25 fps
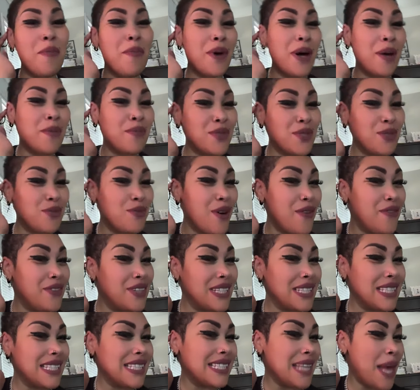to bump to over
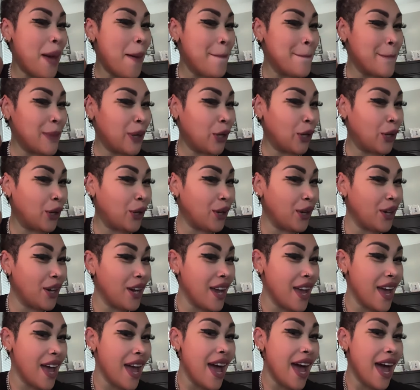the summer.
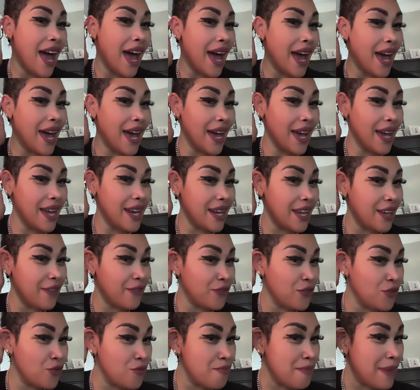And
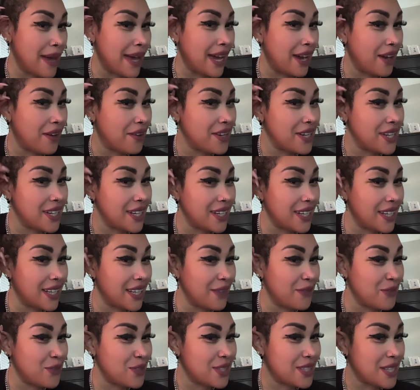if you married, it'll
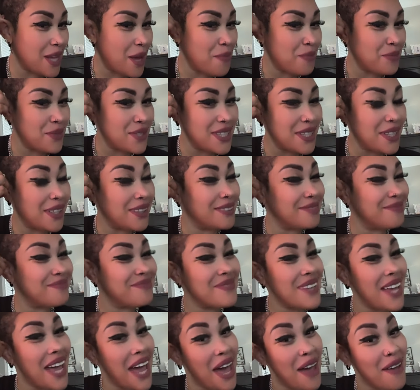give you something
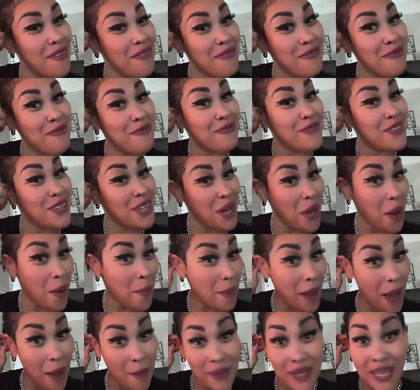to have, you know,
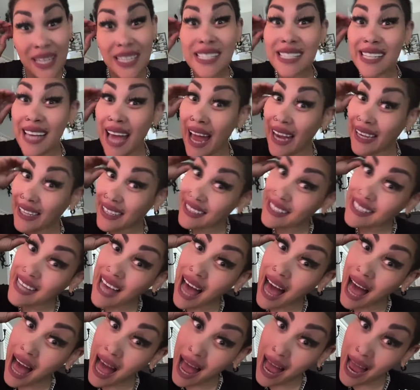mommy and daddy
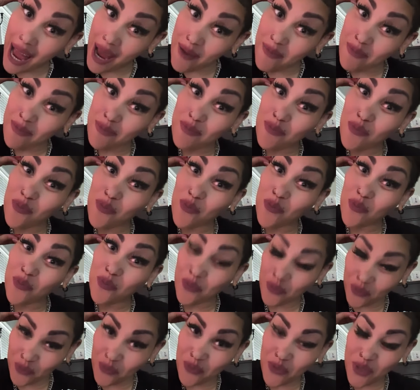time
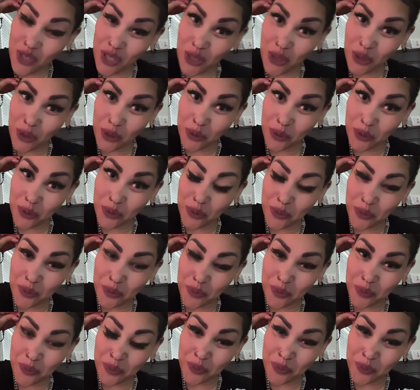too.